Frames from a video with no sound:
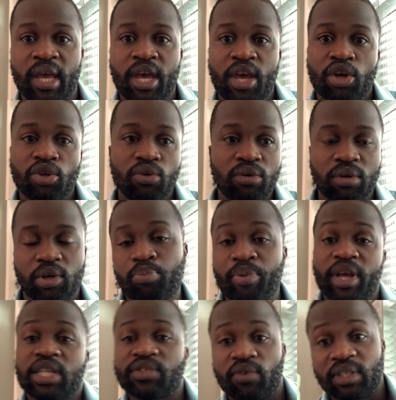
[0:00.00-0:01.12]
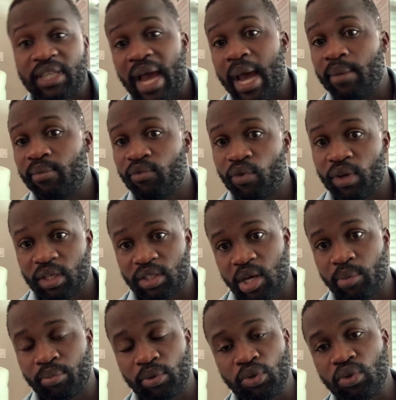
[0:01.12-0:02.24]
you're not pressed for time. For
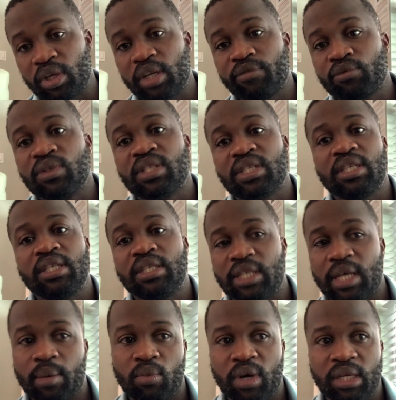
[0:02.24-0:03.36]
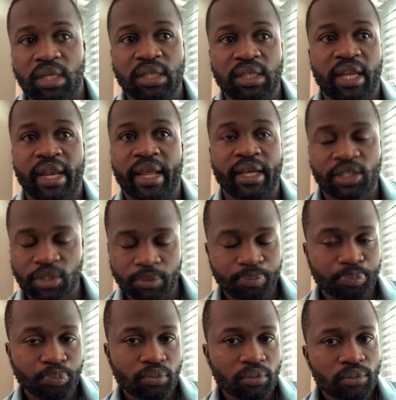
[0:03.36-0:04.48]
example, you don't have to see someone in the next
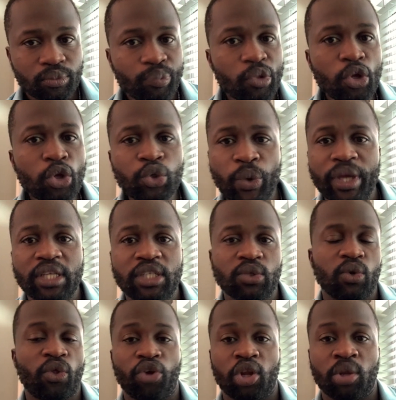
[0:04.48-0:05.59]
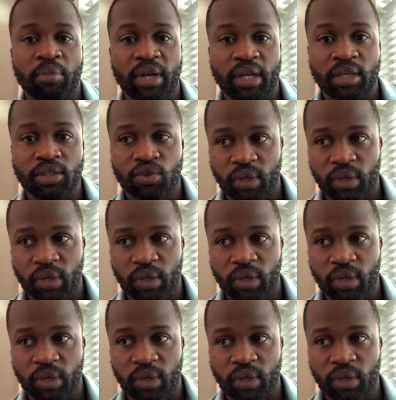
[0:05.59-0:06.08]
20 or 30 minutes.